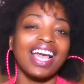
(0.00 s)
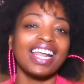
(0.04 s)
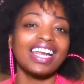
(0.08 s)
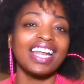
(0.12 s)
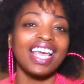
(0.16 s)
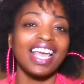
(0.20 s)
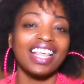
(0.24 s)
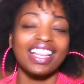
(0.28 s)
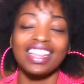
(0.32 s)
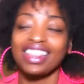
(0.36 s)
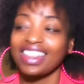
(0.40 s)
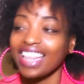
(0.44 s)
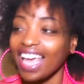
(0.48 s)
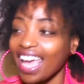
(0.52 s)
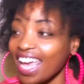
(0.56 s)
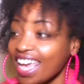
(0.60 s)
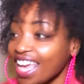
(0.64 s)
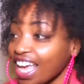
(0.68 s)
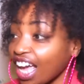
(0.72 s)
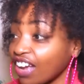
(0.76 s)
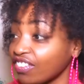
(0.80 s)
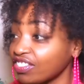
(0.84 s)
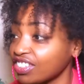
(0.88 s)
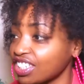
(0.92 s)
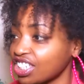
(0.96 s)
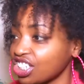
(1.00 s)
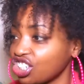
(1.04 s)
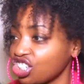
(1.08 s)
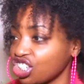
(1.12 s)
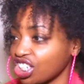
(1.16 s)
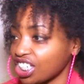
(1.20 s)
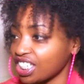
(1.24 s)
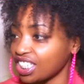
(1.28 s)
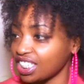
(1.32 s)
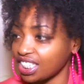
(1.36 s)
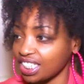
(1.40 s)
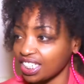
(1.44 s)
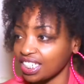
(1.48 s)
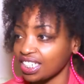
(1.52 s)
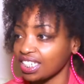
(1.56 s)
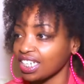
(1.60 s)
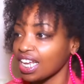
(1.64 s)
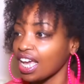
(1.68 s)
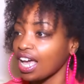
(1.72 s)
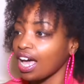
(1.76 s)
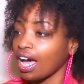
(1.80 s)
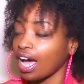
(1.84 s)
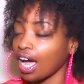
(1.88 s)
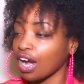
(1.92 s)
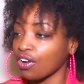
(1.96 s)
And they have suggested
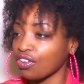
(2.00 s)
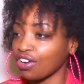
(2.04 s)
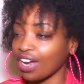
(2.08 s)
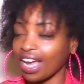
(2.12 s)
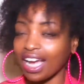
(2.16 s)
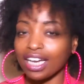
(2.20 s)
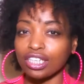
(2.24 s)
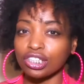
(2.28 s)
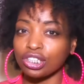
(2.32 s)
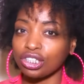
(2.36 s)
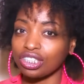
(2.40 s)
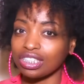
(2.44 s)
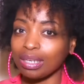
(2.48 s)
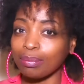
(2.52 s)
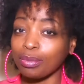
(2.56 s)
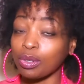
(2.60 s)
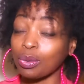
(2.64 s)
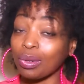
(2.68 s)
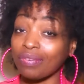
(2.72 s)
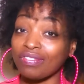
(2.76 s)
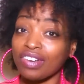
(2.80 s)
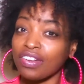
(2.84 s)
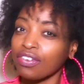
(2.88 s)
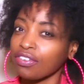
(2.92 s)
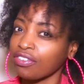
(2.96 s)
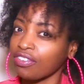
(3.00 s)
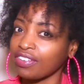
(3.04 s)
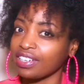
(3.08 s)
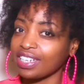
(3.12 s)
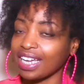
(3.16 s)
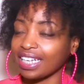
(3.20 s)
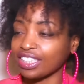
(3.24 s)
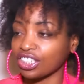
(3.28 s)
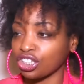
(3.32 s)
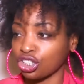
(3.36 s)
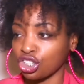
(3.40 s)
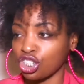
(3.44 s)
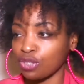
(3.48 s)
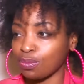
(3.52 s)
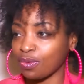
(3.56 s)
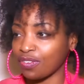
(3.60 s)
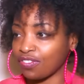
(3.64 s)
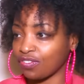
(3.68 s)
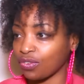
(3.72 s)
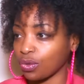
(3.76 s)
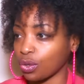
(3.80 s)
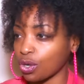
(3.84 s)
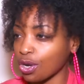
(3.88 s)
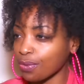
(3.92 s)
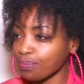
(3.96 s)
I react to somebody who I've never reacted to
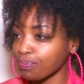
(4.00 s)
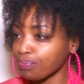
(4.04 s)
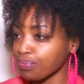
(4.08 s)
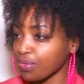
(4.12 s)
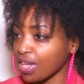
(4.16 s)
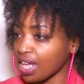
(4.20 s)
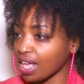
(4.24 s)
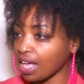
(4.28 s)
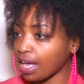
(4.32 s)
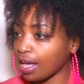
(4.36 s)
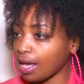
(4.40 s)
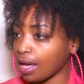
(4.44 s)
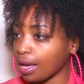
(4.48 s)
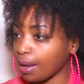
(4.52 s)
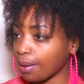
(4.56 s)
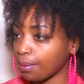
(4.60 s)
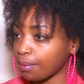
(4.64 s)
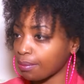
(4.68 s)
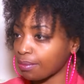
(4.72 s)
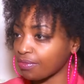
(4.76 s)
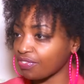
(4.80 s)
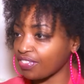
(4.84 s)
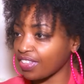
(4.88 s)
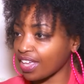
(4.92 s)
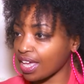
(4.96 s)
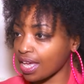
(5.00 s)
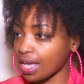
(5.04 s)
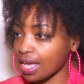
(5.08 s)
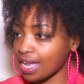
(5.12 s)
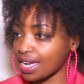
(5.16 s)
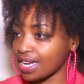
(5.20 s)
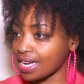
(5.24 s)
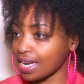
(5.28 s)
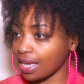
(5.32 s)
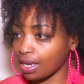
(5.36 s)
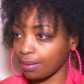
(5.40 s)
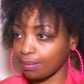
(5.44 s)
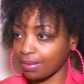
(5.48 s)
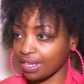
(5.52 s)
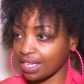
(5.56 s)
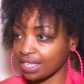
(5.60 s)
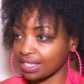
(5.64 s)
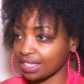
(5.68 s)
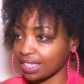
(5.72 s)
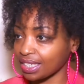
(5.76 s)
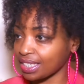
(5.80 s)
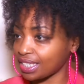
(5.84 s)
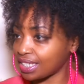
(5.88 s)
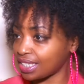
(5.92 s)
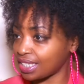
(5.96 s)
before. Their name
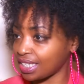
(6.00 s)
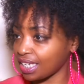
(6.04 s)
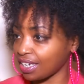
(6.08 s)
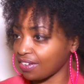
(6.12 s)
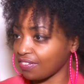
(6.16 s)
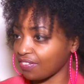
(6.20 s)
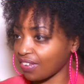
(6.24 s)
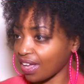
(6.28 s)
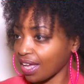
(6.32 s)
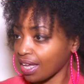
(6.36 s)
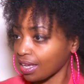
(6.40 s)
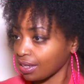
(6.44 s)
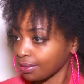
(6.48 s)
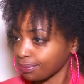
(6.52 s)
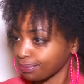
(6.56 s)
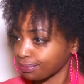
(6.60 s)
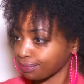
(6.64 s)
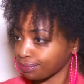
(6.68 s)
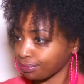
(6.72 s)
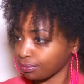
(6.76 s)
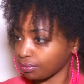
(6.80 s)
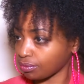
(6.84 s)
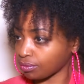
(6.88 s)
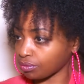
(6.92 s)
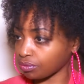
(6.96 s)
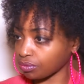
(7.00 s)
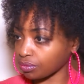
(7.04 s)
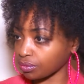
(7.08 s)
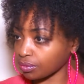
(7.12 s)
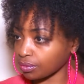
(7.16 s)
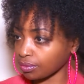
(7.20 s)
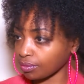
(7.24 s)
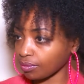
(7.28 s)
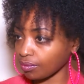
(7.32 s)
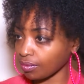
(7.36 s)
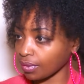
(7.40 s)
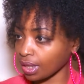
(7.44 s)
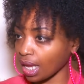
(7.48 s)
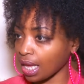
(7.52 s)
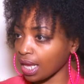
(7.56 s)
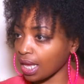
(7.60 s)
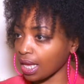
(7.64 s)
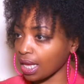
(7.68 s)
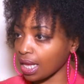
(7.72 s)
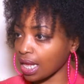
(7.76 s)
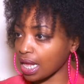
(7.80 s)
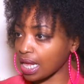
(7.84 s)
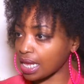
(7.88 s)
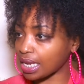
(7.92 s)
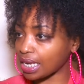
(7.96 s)
is Silva.
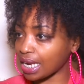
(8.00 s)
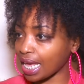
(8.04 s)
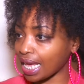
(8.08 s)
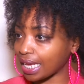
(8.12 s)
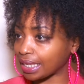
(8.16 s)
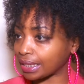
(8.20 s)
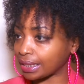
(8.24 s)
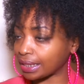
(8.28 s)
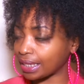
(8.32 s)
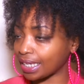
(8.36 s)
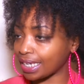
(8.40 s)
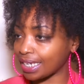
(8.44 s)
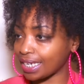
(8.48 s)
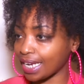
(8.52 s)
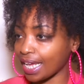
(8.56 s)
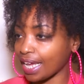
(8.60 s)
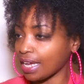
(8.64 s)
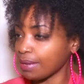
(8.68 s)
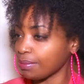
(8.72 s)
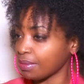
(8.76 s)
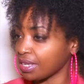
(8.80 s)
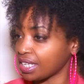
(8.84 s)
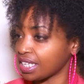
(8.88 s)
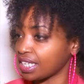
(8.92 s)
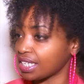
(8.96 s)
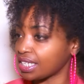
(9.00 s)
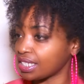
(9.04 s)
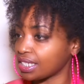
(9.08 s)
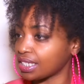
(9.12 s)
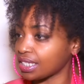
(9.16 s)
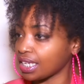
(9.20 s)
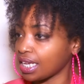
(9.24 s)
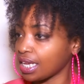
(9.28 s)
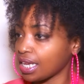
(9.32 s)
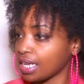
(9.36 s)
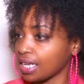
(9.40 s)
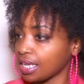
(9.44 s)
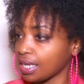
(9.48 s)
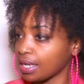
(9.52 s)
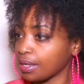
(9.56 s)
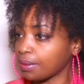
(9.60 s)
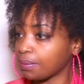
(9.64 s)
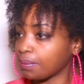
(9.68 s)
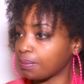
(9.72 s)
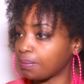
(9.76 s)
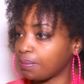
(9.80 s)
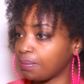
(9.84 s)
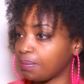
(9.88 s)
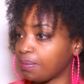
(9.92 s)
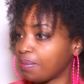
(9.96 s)
And the name is
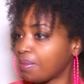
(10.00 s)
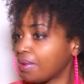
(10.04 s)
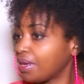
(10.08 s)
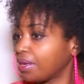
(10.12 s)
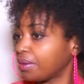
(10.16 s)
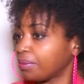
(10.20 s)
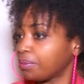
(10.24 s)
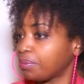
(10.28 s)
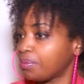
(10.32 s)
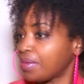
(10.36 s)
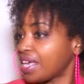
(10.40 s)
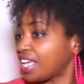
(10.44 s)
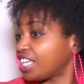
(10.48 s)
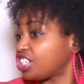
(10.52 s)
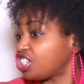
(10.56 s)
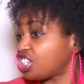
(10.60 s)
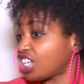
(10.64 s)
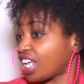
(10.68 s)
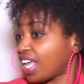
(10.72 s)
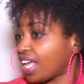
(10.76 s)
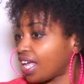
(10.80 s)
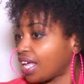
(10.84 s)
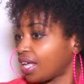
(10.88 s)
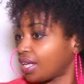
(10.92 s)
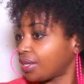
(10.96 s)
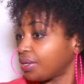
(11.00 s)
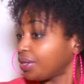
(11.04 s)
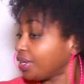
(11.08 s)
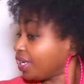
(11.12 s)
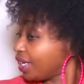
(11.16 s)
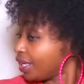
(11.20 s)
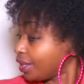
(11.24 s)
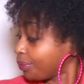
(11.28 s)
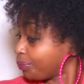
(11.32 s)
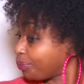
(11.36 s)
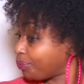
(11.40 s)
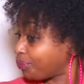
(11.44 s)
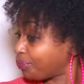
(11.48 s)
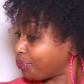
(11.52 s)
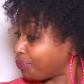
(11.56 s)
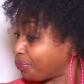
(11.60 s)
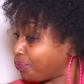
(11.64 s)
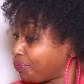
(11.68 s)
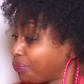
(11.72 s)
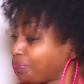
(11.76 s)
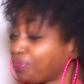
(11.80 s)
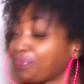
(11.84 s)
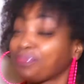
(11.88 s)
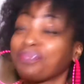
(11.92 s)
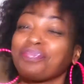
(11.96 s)
Beija
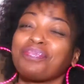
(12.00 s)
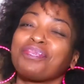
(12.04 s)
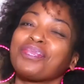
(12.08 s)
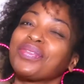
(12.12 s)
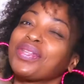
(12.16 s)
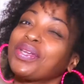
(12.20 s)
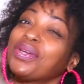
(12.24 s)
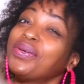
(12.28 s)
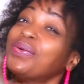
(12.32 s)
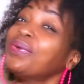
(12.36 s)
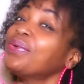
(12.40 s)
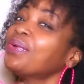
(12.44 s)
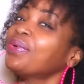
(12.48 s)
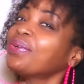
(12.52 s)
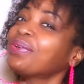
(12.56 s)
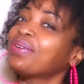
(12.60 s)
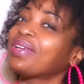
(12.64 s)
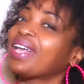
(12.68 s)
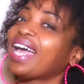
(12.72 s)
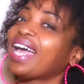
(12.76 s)
Eu.